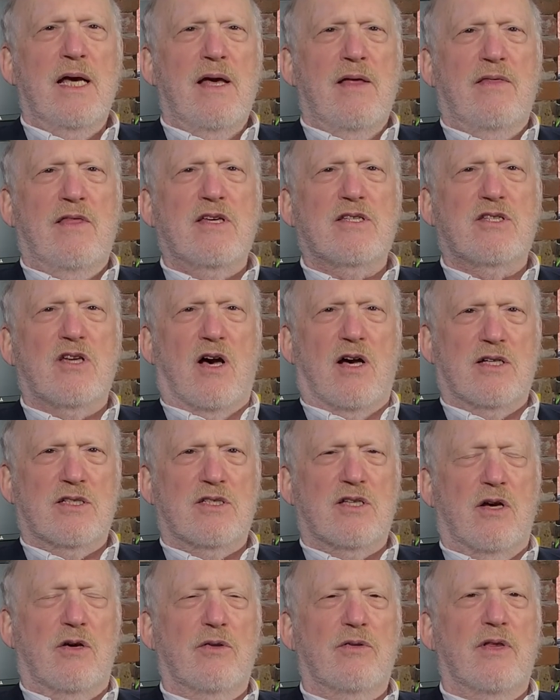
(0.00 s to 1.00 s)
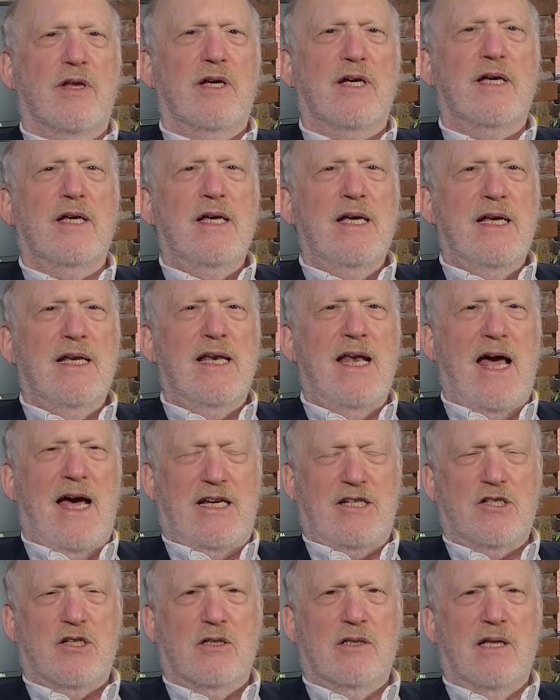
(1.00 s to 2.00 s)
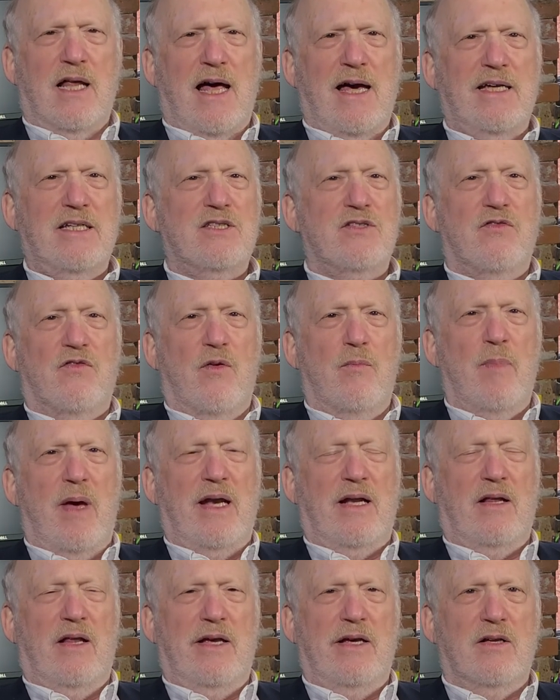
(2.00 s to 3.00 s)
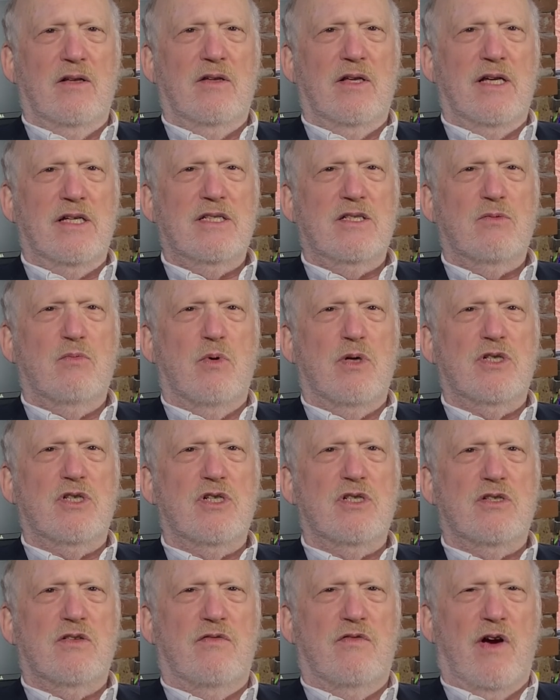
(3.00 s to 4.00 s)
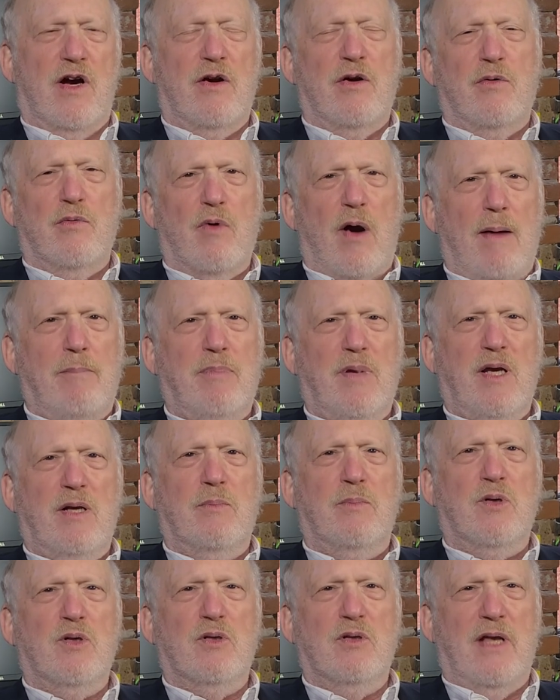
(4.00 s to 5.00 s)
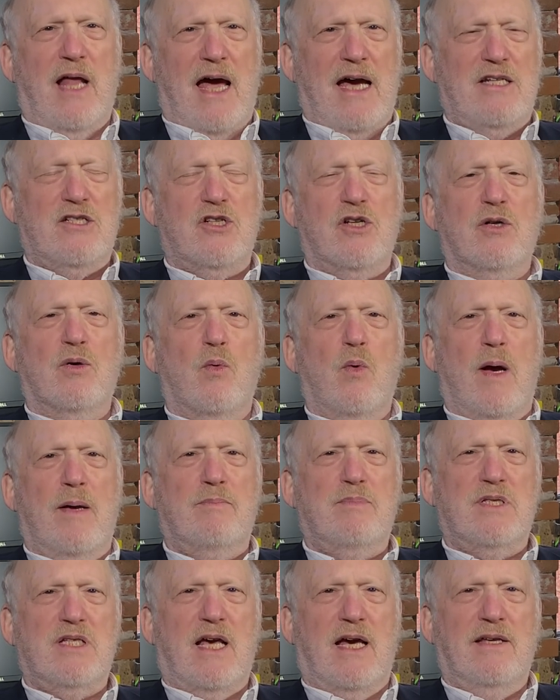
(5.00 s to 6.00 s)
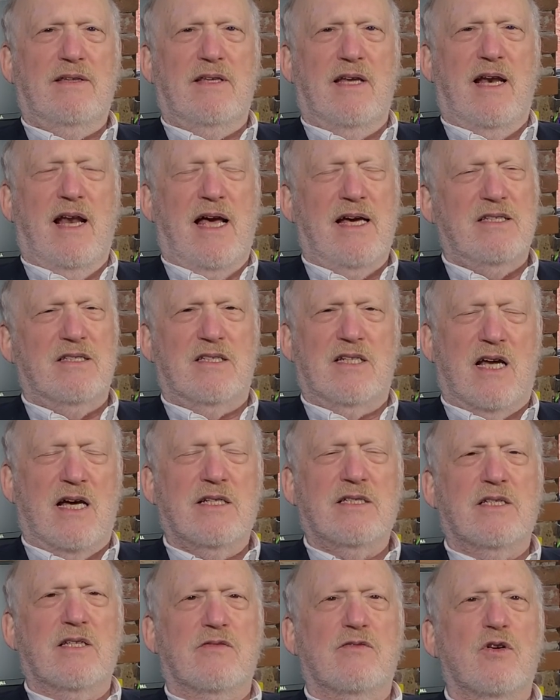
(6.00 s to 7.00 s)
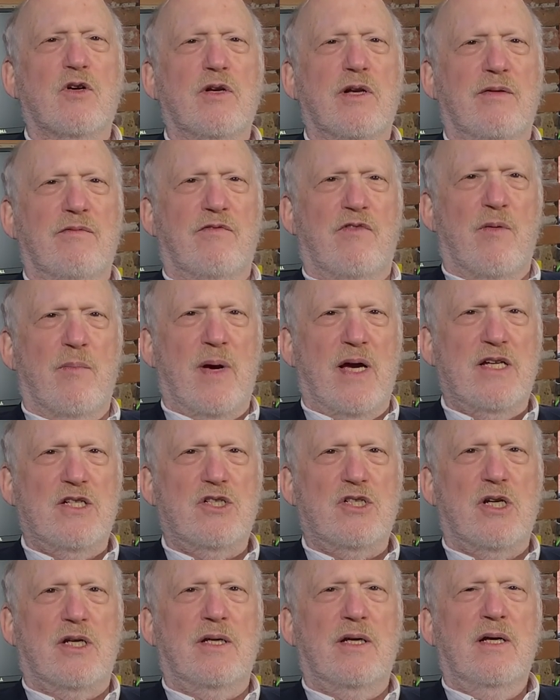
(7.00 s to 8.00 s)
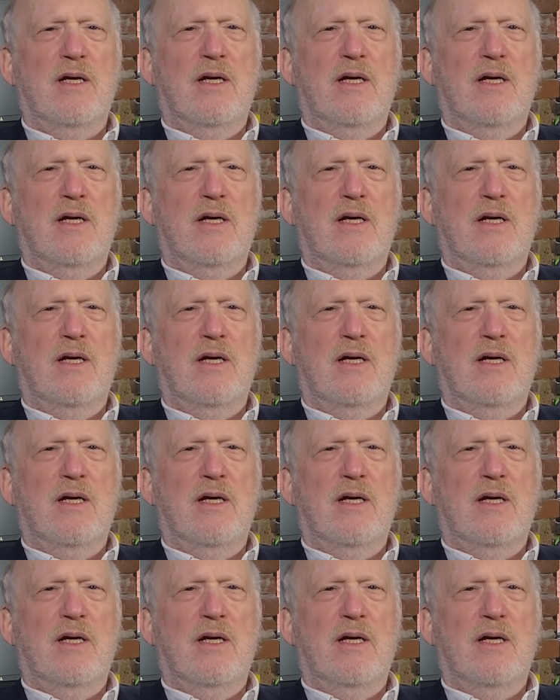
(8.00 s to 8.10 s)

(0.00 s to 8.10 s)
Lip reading: There's also the National Alliance for Mental Illness, which is a very reputable national website that has tons of good information